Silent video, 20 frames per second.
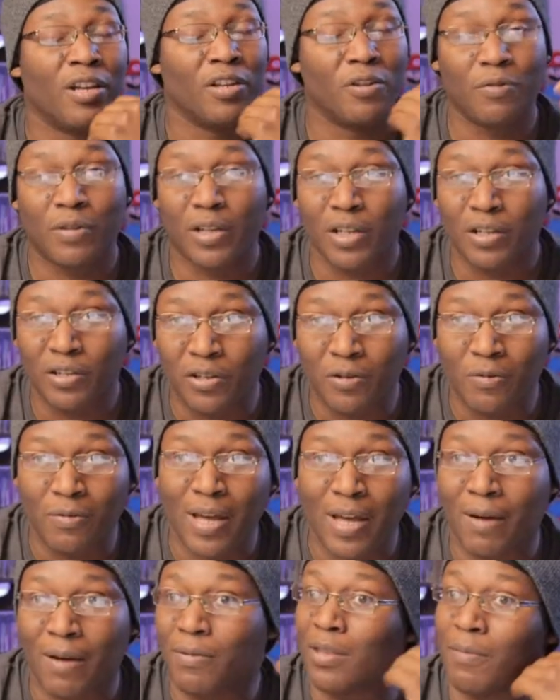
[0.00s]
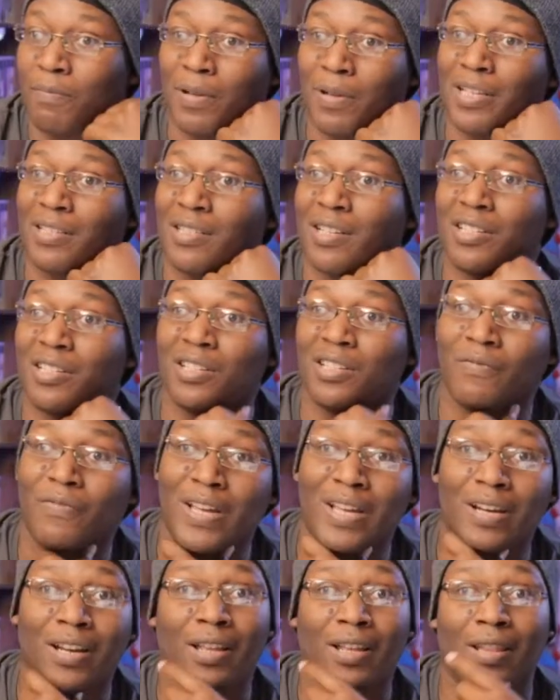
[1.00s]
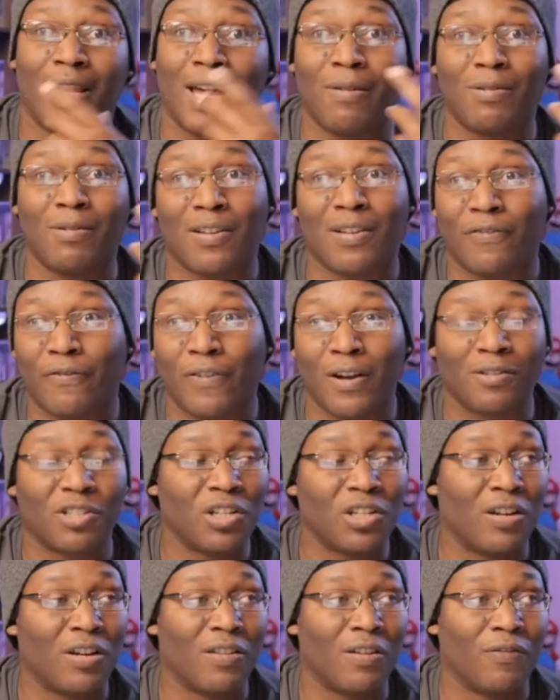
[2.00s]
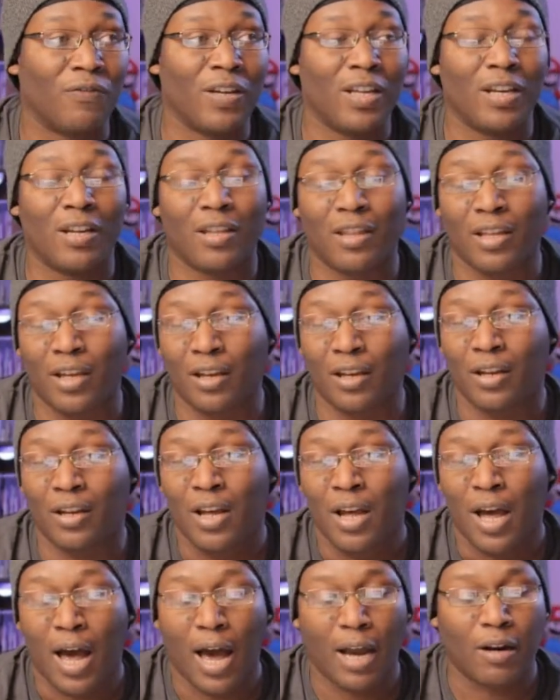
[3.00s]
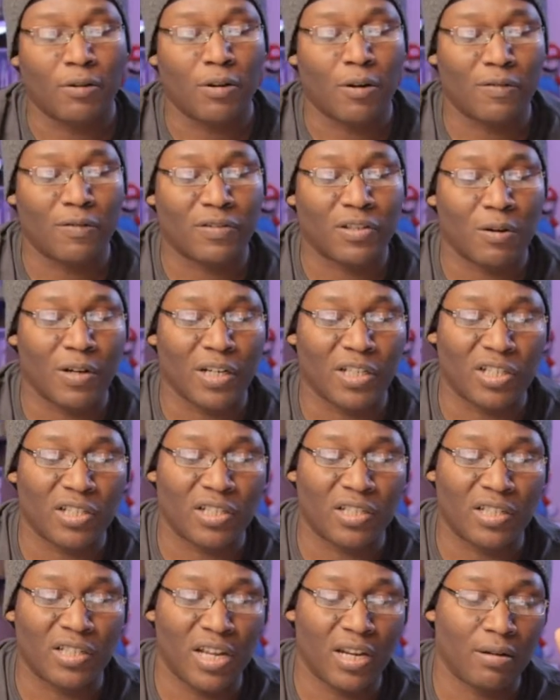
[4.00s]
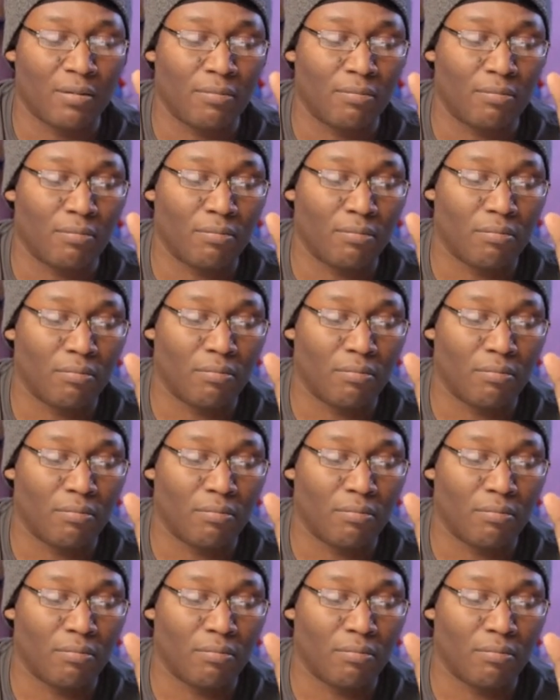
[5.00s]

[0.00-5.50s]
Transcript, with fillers: You can do that with the PlayStation Vita, and that was a function of the Vita that I don't know if Sony just didn't